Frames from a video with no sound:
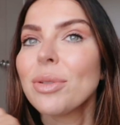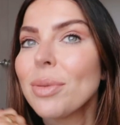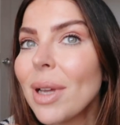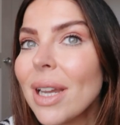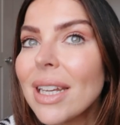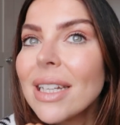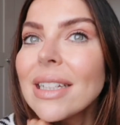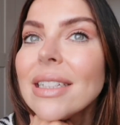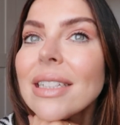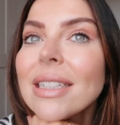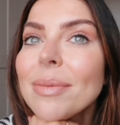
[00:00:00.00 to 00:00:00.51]
But
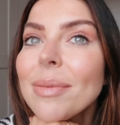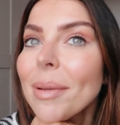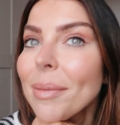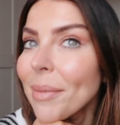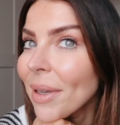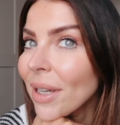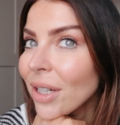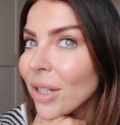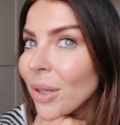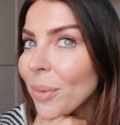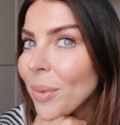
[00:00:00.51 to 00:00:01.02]
at least my
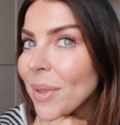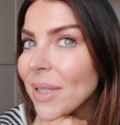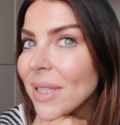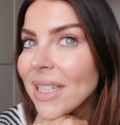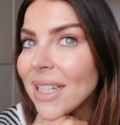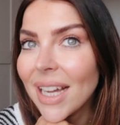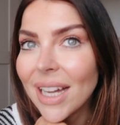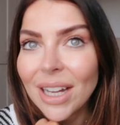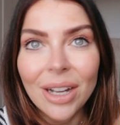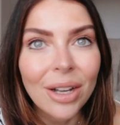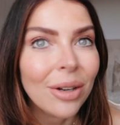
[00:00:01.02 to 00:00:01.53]
makeup is
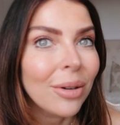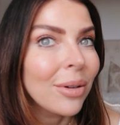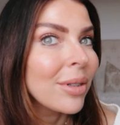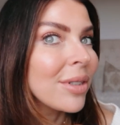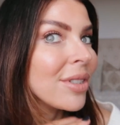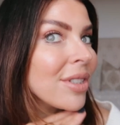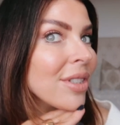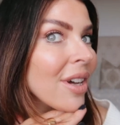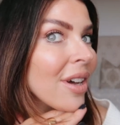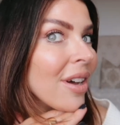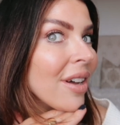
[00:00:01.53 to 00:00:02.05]
now
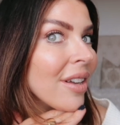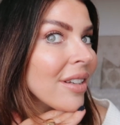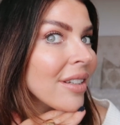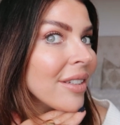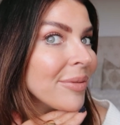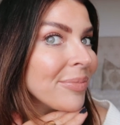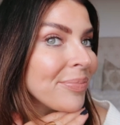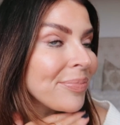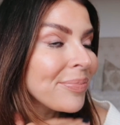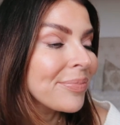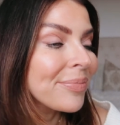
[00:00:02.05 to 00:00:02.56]

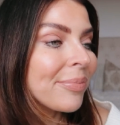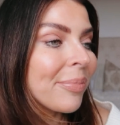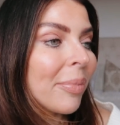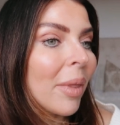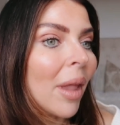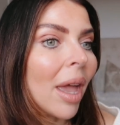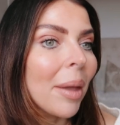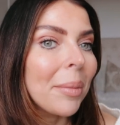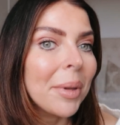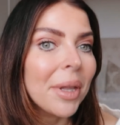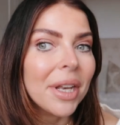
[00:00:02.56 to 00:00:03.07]
done. I'm